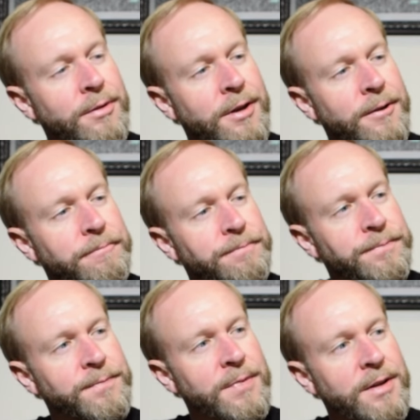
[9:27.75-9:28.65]
like,
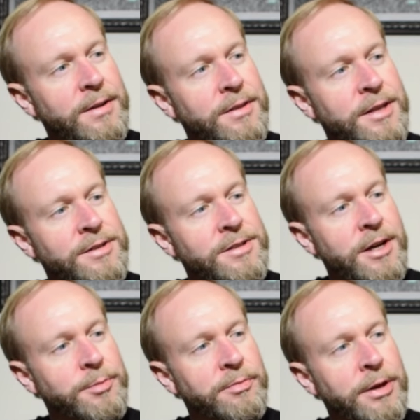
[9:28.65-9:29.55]
these
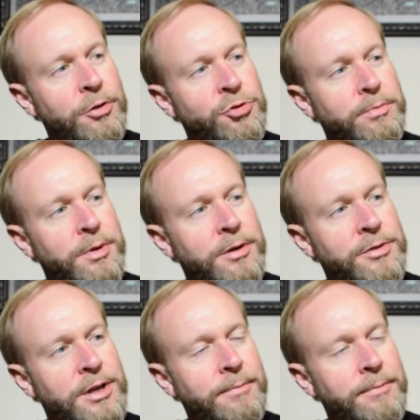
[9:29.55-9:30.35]
type of Belgian beers.